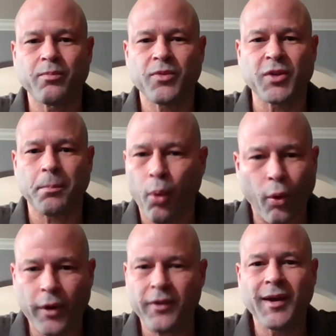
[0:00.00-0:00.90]

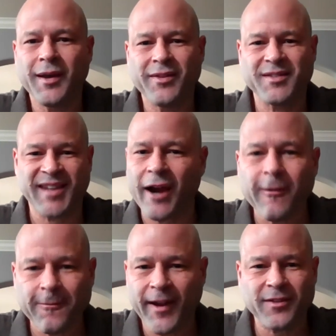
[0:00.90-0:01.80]
support the
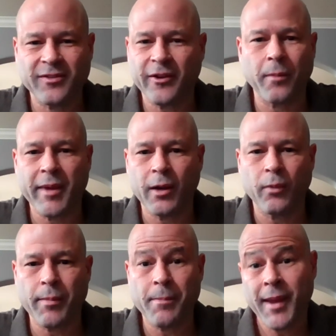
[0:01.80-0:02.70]
sacrifices that our men
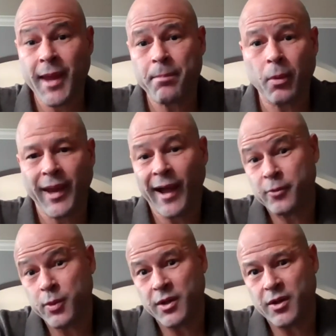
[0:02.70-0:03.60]
and women make, but we have
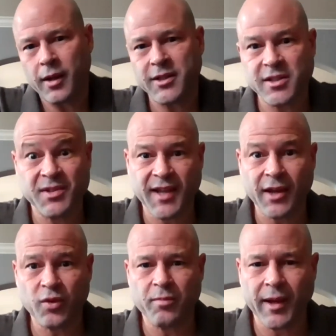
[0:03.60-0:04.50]
to acknowledge the
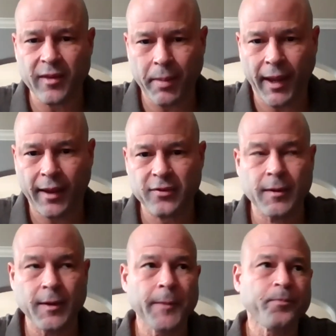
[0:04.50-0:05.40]
mistakes we've made in the past.
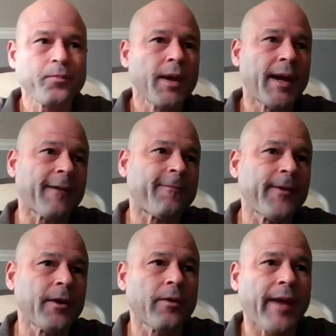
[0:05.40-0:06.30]
And I
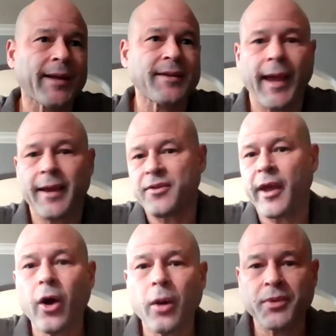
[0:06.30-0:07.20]
feel that has
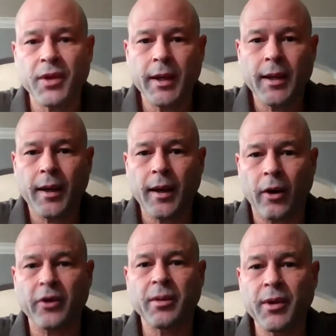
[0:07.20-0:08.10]
helped uh,
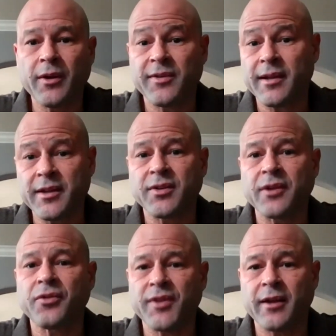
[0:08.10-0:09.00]
our communities at least
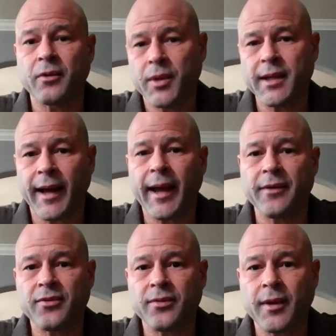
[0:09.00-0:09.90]
understand and
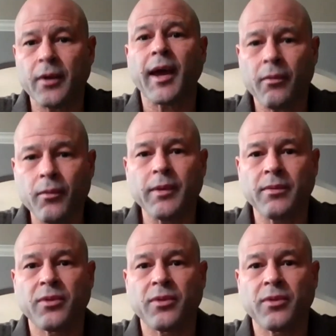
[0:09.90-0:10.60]
realize, okay, we,